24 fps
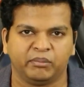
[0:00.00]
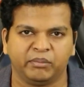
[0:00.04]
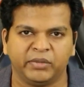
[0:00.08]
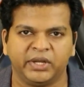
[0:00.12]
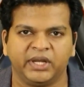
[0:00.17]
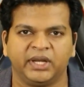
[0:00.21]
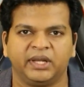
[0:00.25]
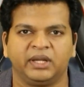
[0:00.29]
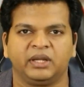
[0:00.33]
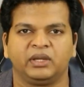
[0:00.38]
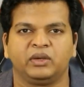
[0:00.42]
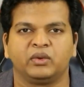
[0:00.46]

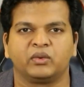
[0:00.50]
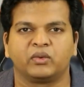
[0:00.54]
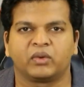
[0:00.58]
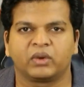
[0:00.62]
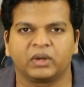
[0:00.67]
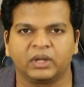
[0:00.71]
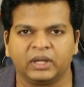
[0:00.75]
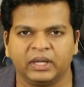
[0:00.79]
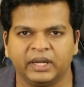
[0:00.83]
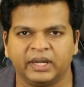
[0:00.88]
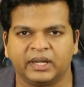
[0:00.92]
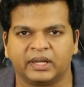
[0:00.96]
meaning you
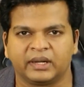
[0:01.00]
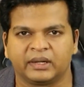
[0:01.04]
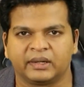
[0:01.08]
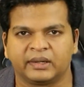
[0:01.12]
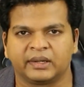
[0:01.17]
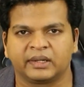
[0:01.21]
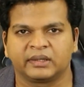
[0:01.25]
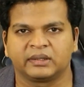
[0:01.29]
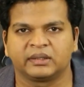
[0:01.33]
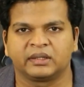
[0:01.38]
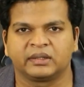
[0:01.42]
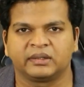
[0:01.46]
only
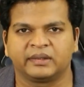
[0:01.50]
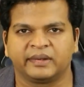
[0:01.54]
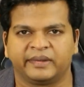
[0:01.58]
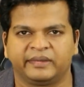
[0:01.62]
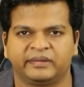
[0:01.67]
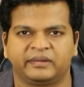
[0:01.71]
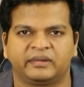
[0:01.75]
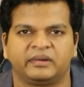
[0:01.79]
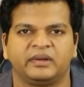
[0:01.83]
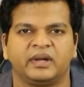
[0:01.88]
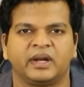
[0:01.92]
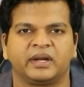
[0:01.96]
conduct the
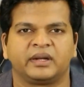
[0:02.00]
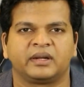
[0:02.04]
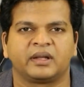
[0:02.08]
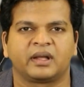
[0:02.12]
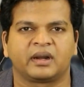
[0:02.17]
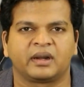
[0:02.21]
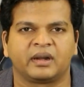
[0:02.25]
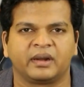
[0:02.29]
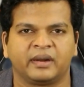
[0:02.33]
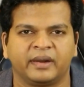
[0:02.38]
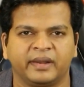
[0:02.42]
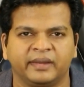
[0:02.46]
tests that
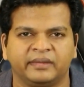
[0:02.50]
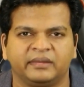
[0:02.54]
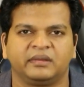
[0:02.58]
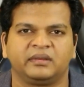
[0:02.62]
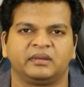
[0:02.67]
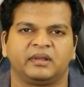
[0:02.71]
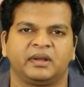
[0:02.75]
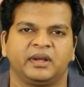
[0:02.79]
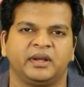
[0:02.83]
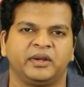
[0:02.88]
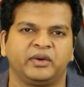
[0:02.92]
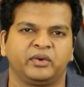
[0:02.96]
are
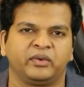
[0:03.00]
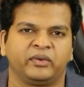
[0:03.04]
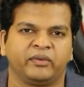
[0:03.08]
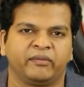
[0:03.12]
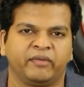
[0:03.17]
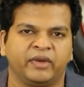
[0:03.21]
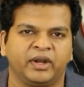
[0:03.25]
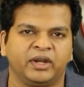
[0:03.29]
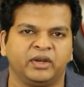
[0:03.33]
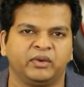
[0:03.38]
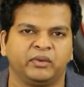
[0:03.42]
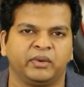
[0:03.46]
necessary to
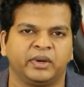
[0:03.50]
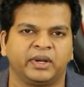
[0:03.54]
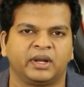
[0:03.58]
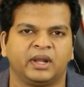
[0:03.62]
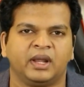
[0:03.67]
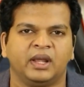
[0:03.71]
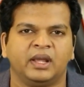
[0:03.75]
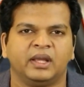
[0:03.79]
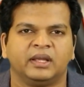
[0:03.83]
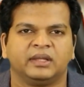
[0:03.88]
evaluate